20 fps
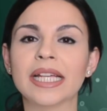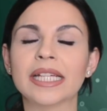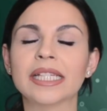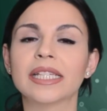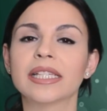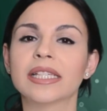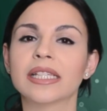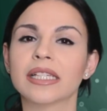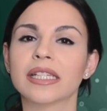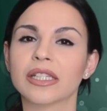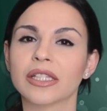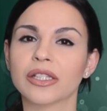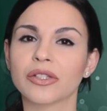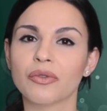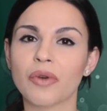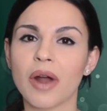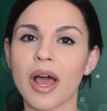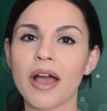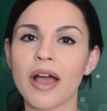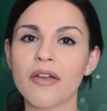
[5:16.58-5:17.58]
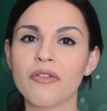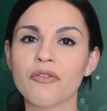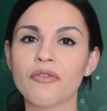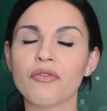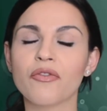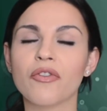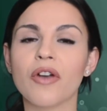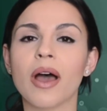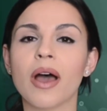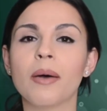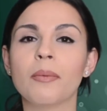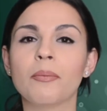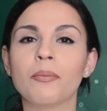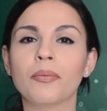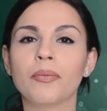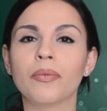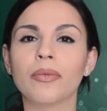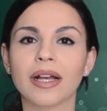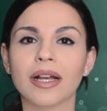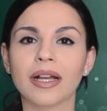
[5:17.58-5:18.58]
is derived
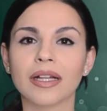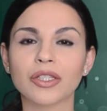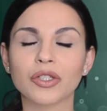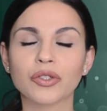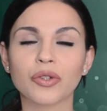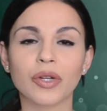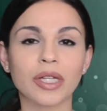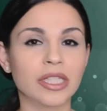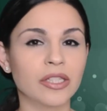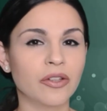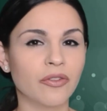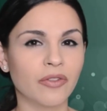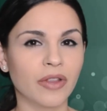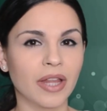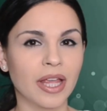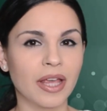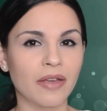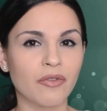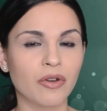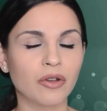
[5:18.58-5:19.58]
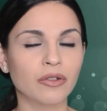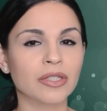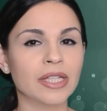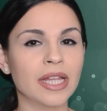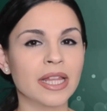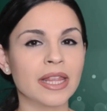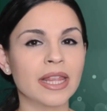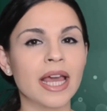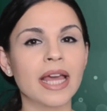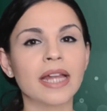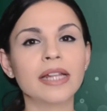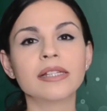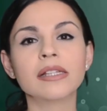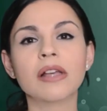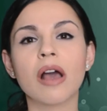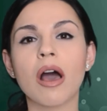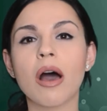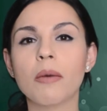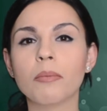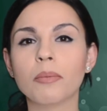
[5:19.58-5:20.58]
from soy flavones, and that is
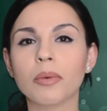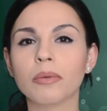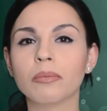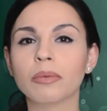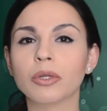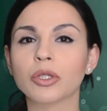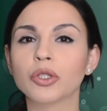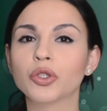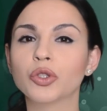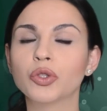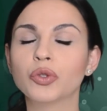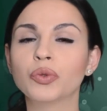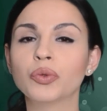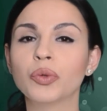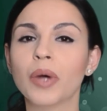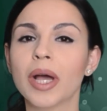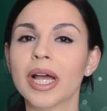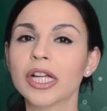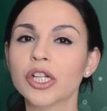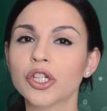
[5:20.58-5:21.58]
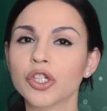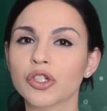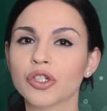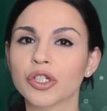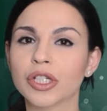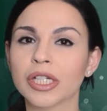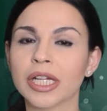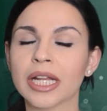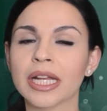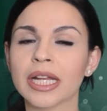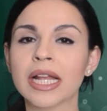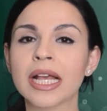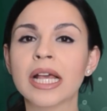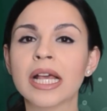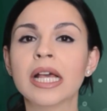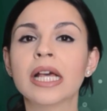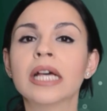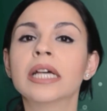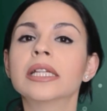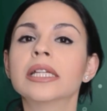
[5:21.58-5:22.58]
comparable to estrogen.
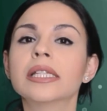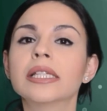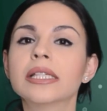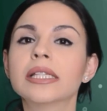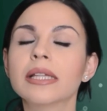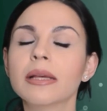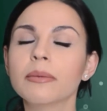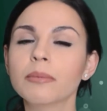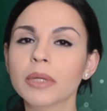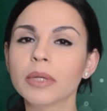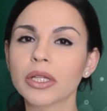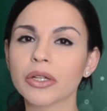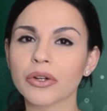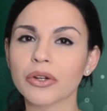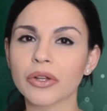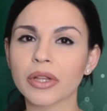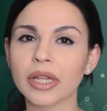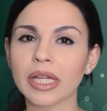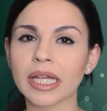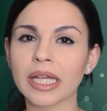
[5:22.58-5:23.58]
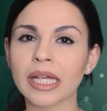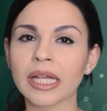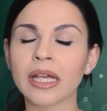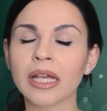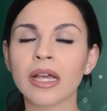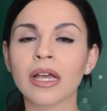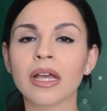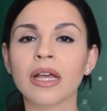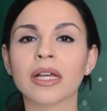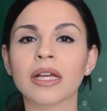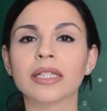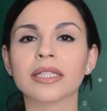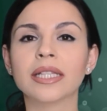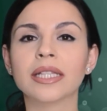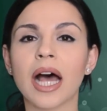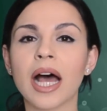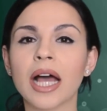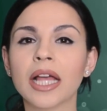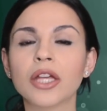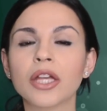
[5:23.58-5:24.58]
Similarly,
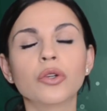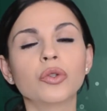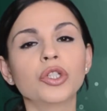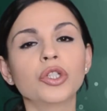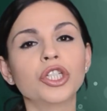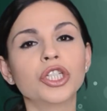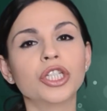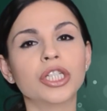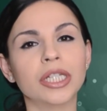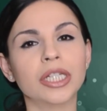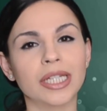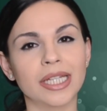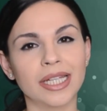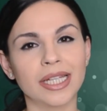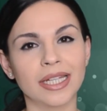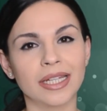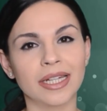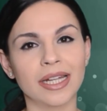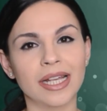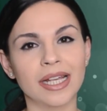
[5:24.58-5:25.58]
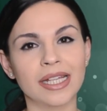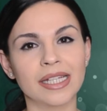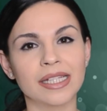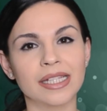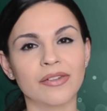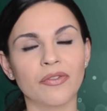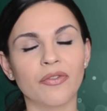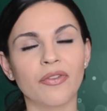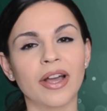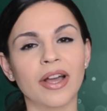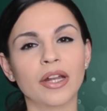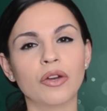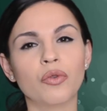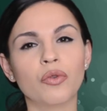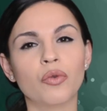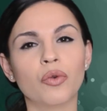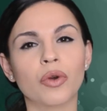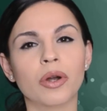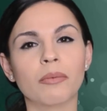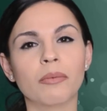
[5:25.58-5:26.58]
diosgenin is a
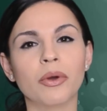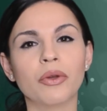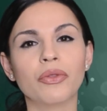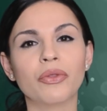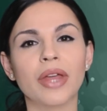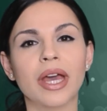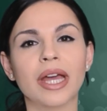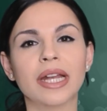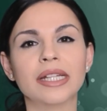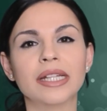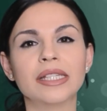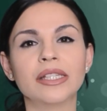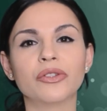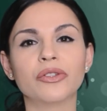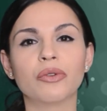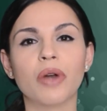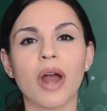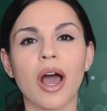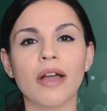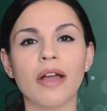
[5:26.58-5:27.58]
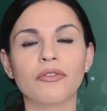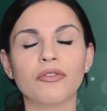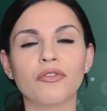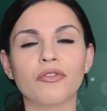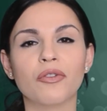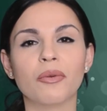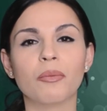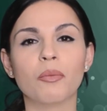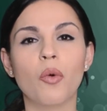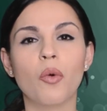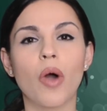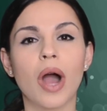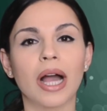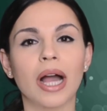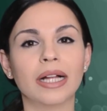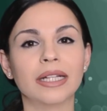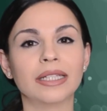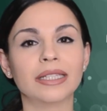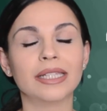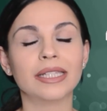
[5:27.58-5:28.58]
phytohormone that is derived from
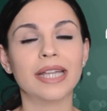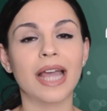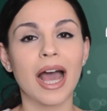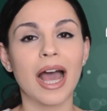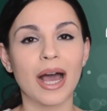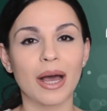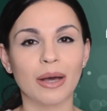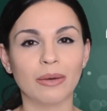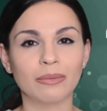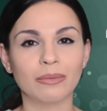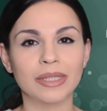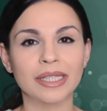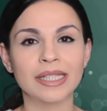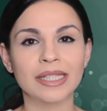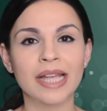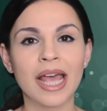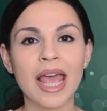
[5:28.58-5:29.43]
wild yams.